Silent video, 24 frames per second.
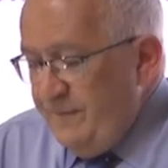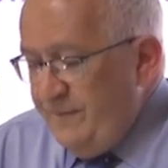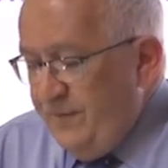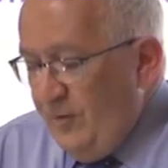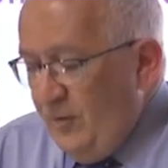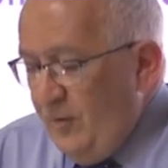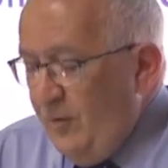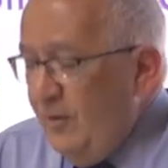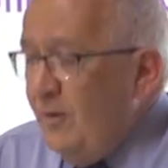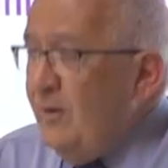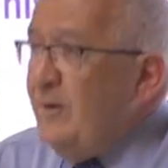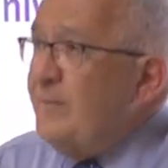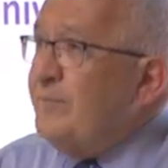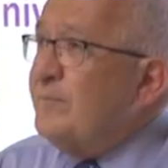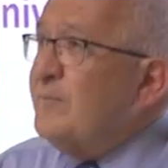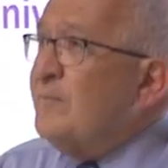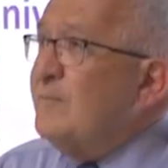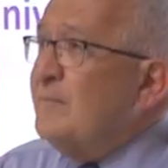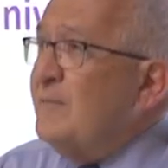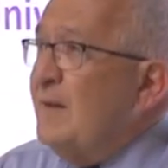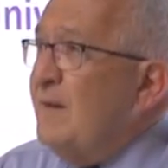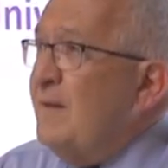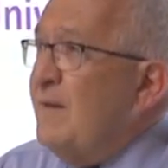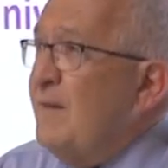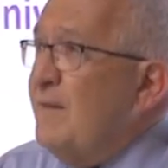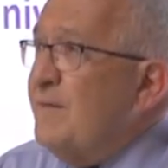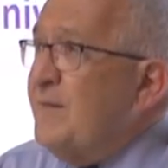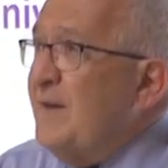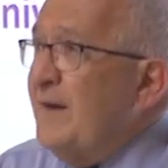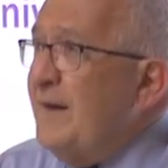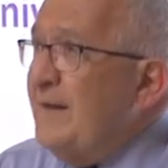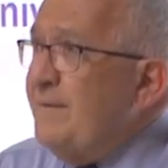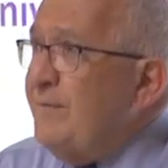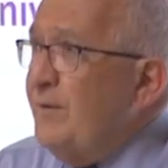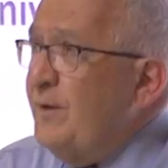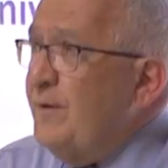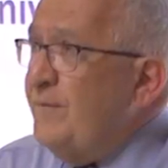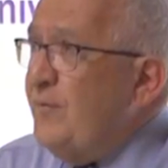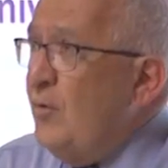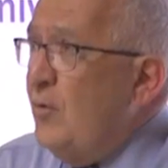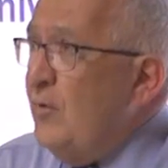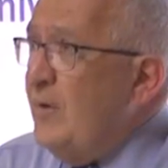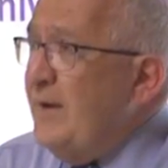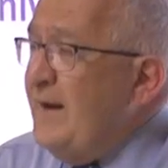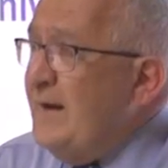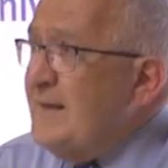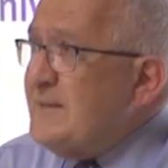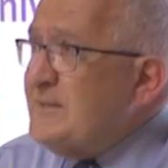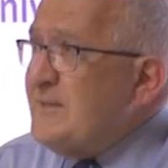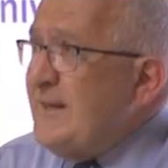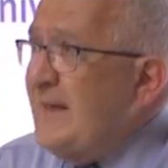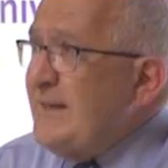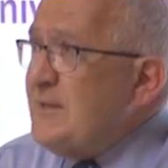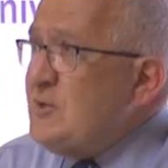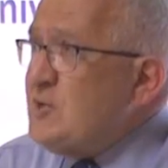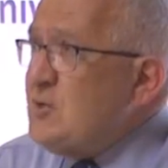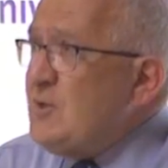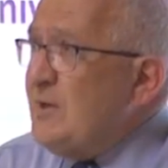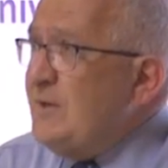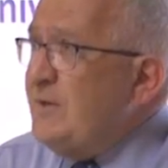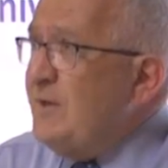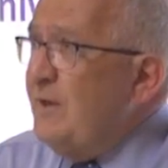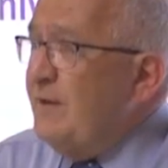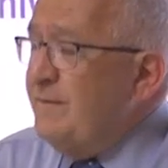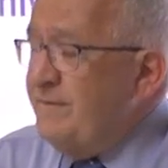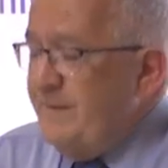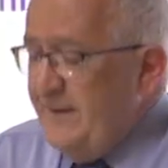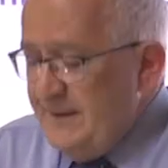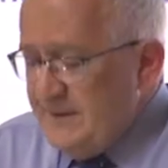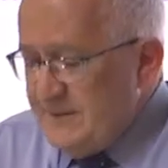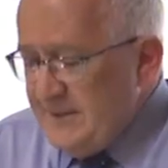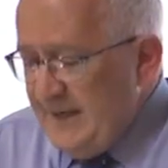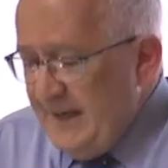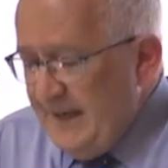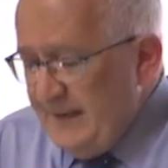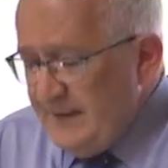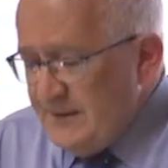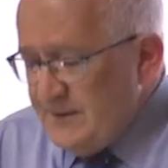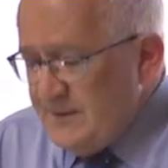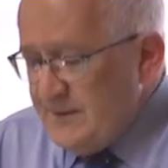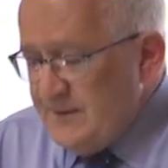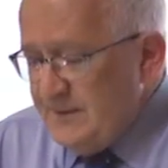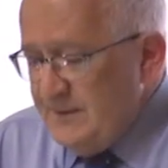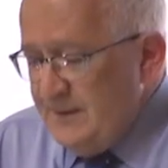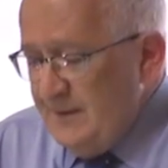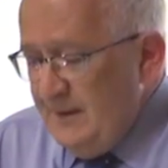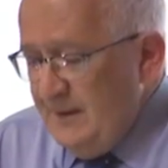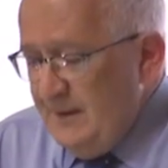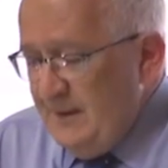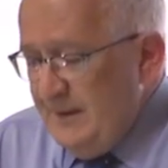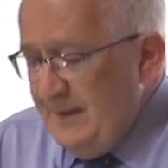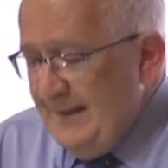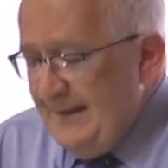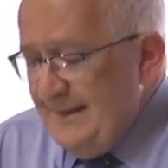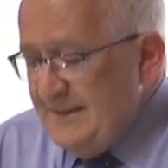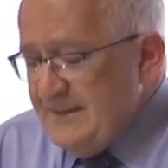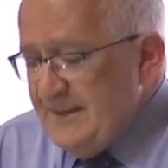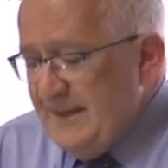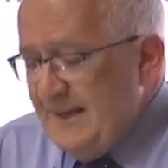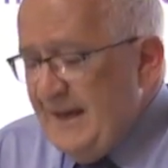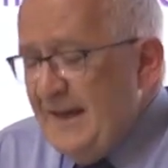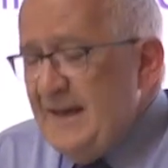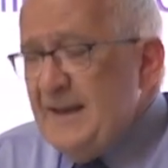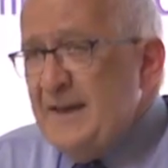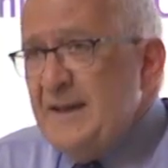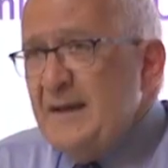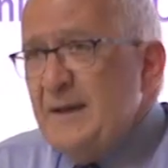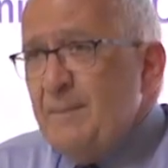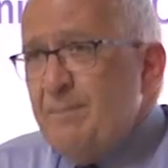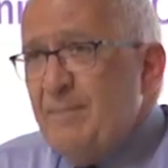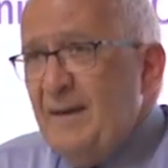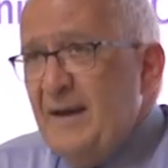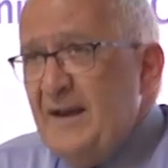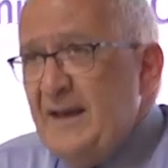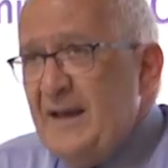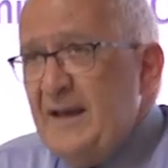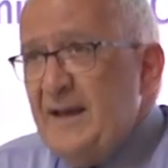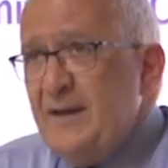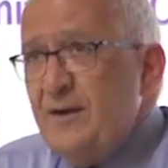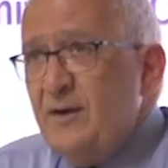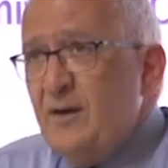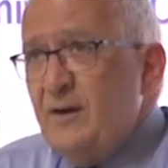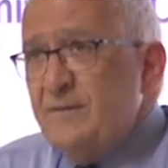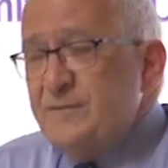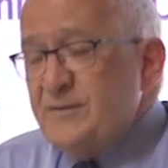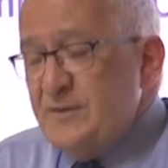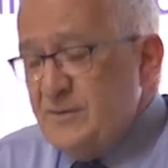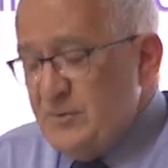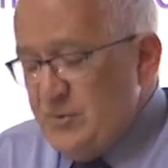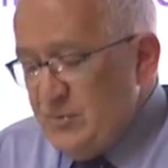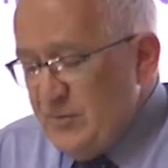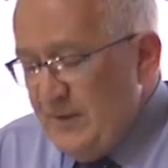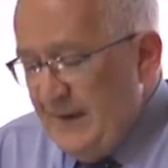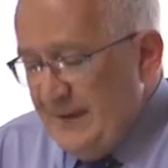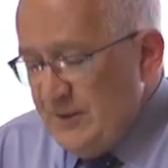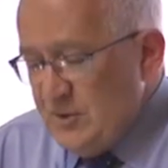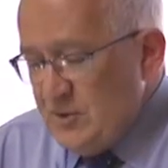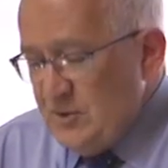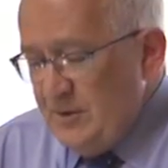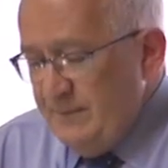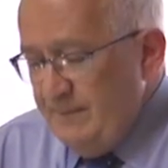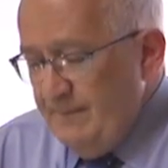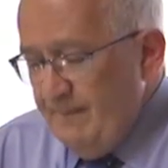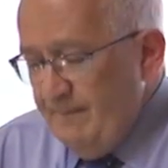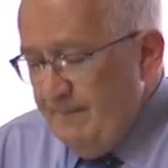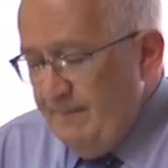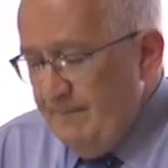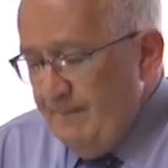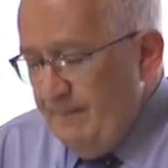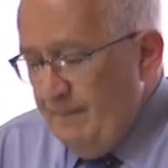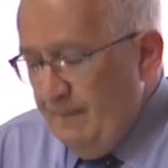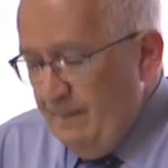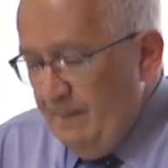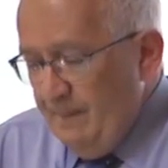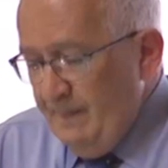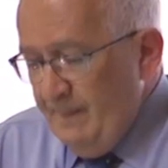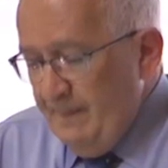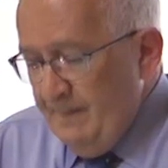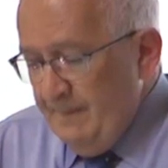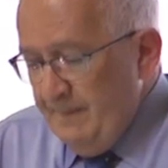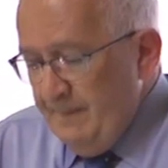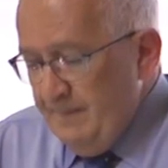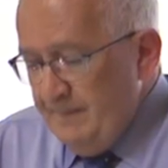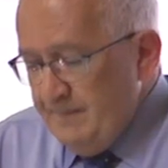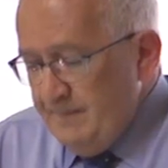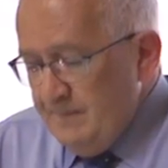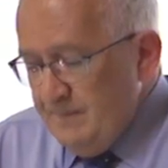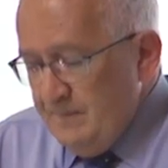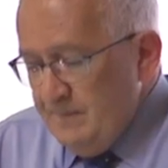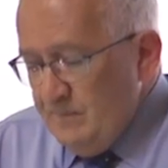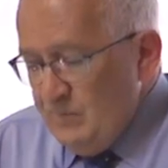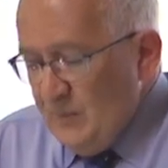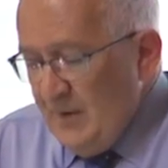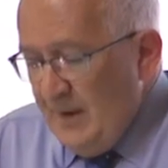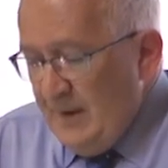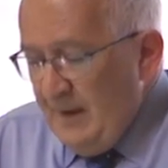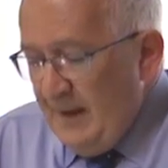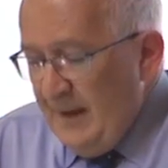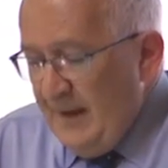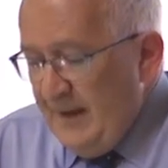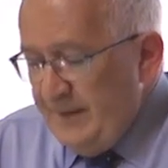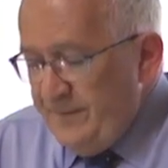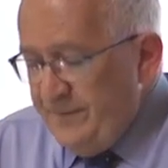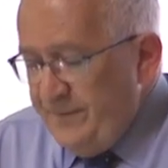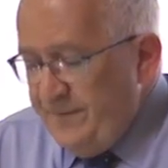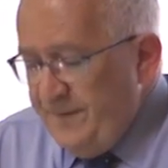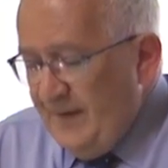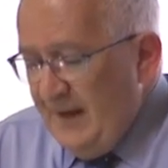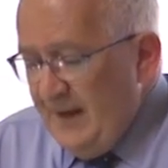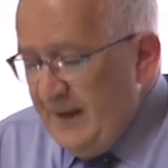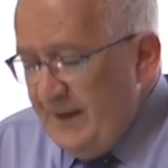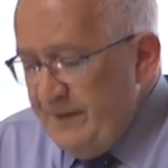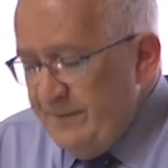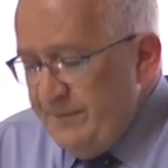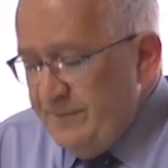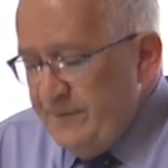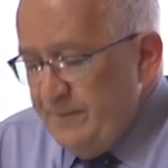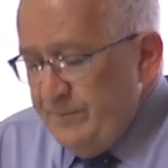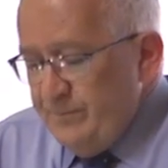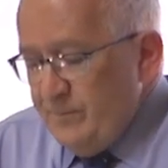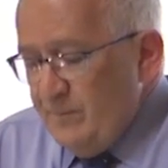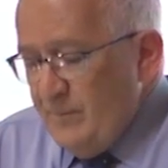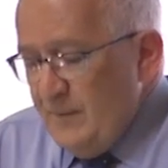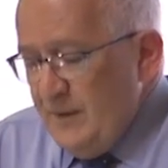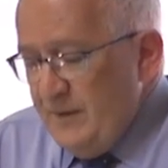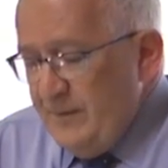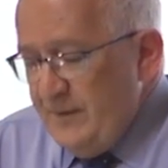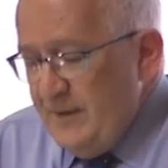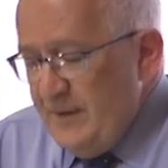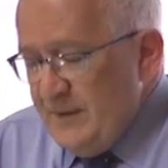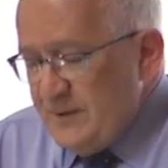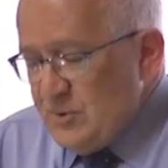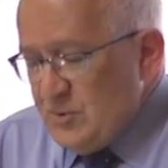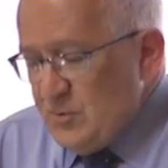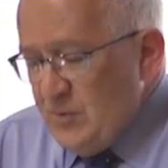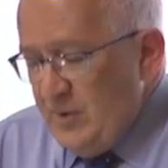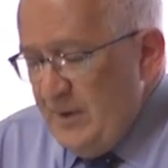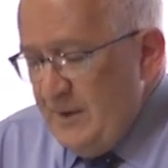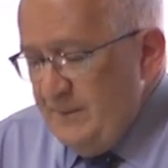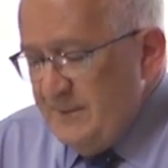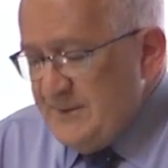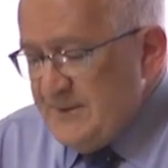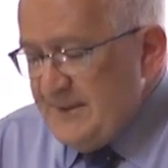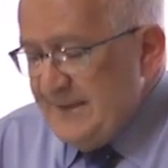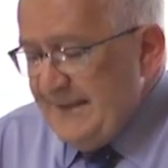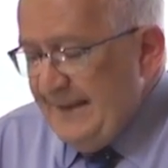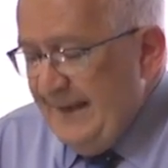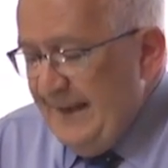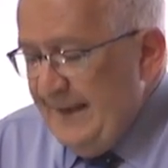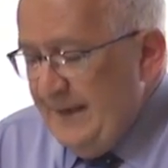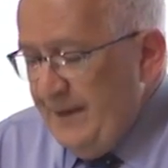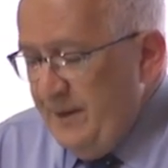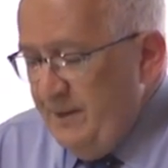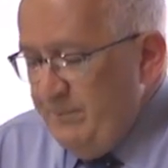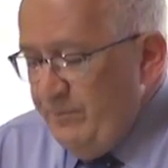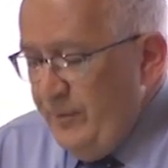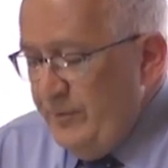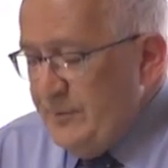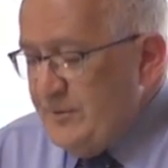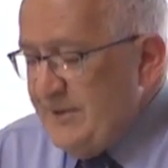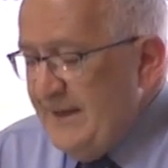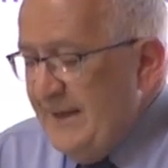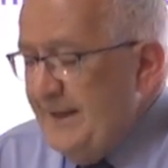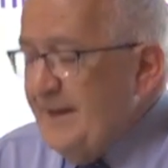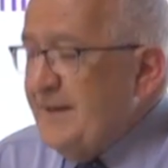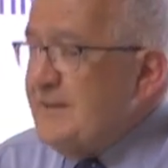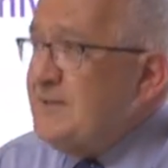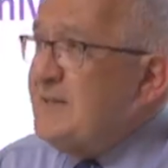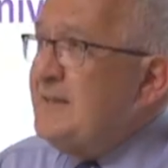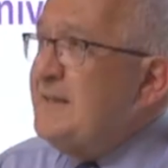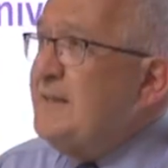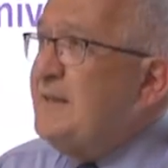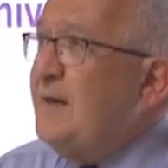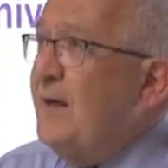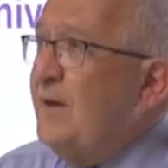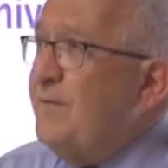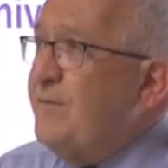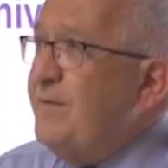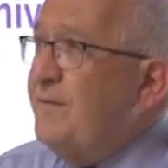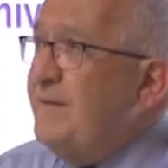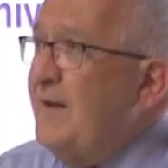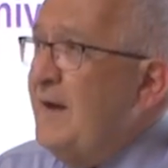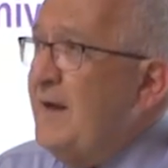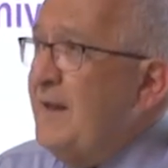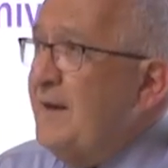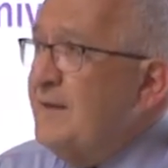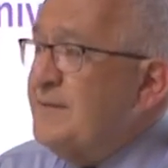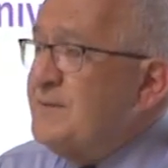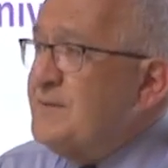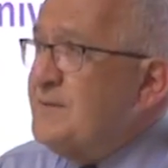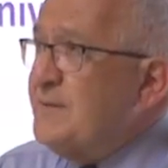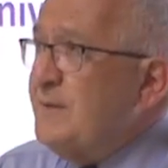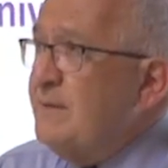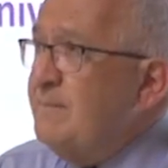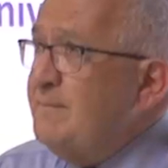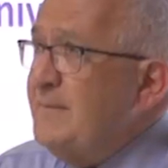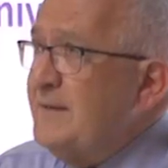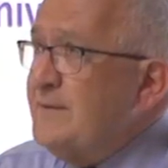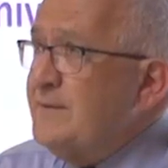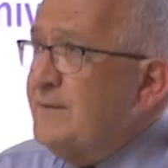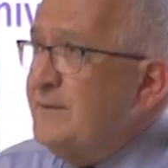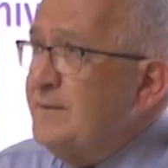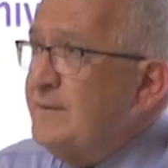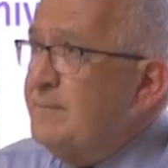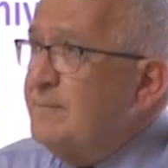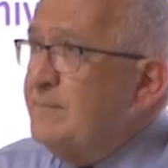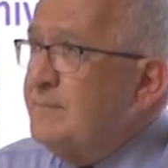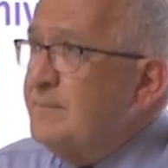4, the level of organisation of the attacks, indicating a plan of destruction; and 5, the extreme scale and brutality of the violence committed.